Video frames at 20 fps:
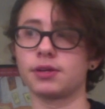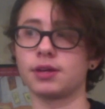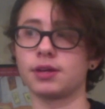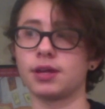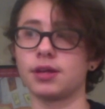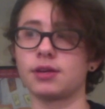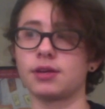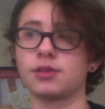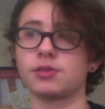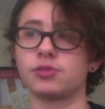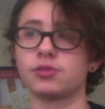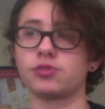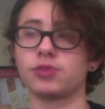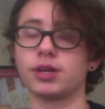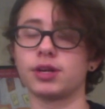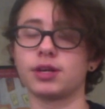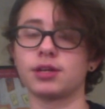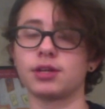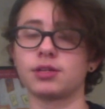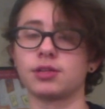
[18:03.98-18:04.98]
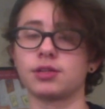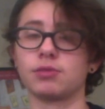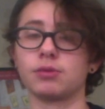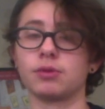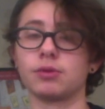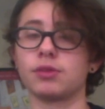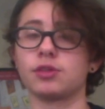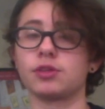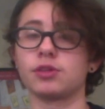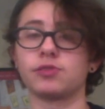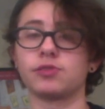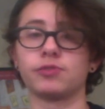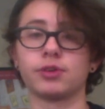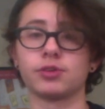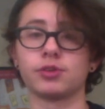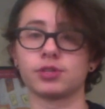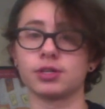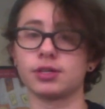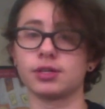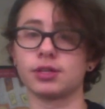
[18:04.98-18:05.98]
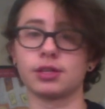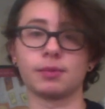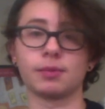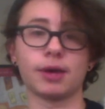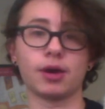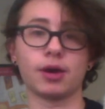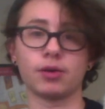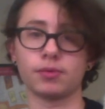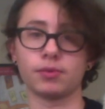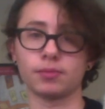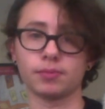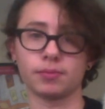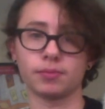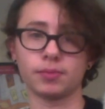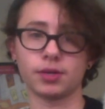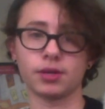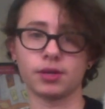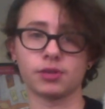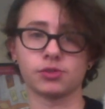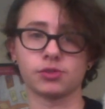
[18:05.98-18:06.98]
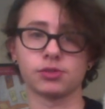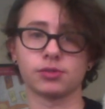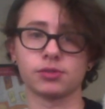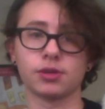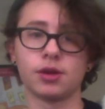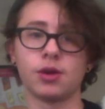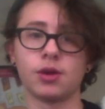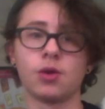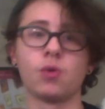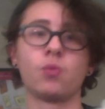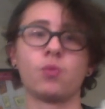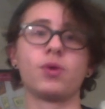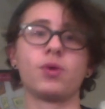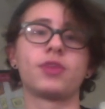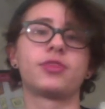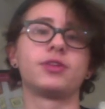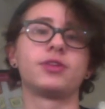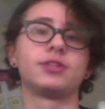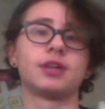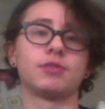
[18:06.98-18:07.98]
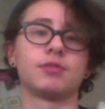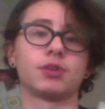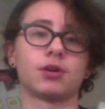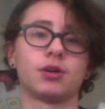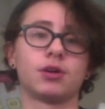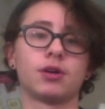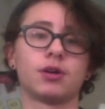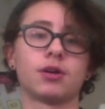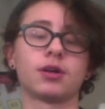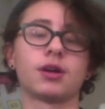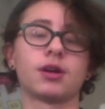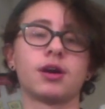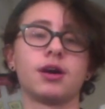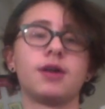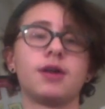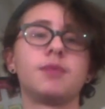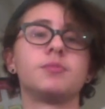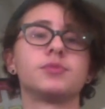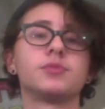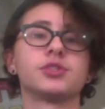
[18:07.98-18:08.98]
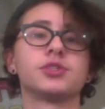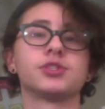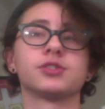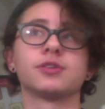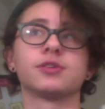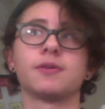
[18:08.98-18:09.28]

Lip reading: and try to get to the root of these fears and dig them out. Because with the Devil card comes